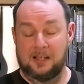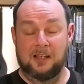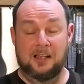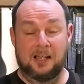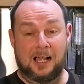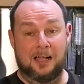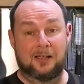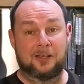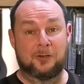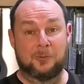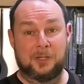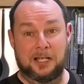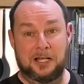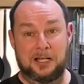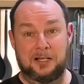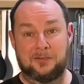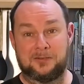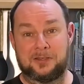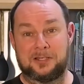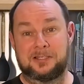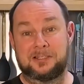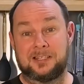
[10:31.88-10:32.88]
I'm gonna eat
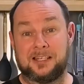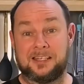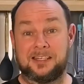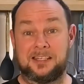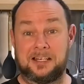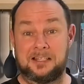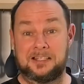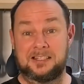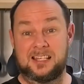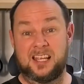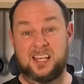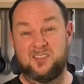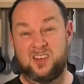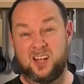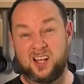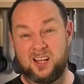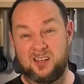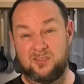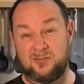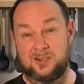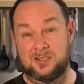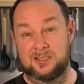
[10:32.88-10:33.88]
half this steak and then save
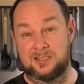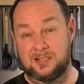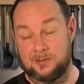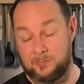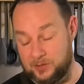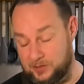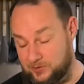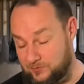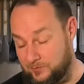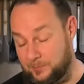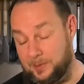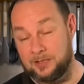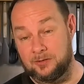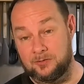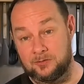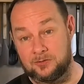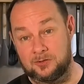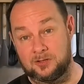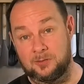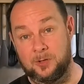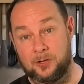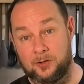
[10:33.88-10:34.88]
half for a sandwich for my
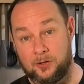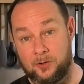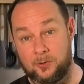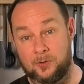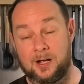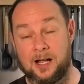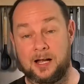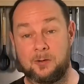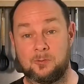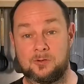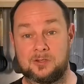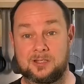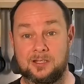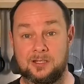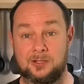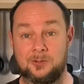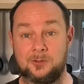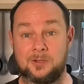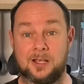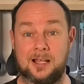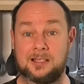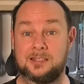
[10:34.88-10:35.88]
lunch tomorrow. I will see
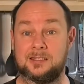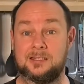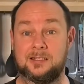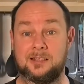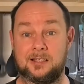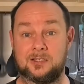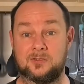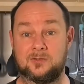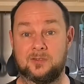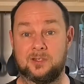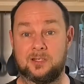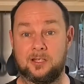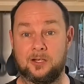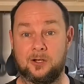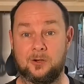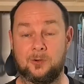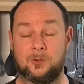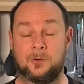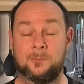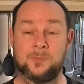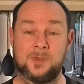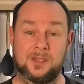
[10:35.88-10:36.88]
you guys in the next
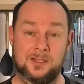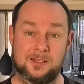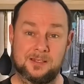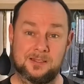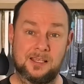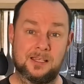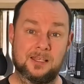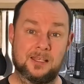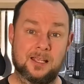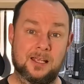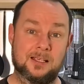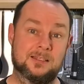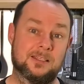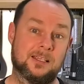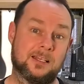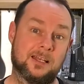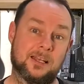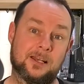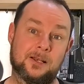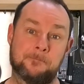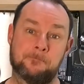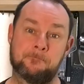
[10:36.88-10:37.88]
video. Take care, see you
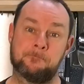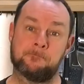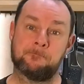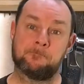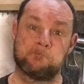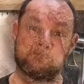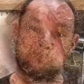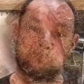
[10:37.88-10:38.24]
later.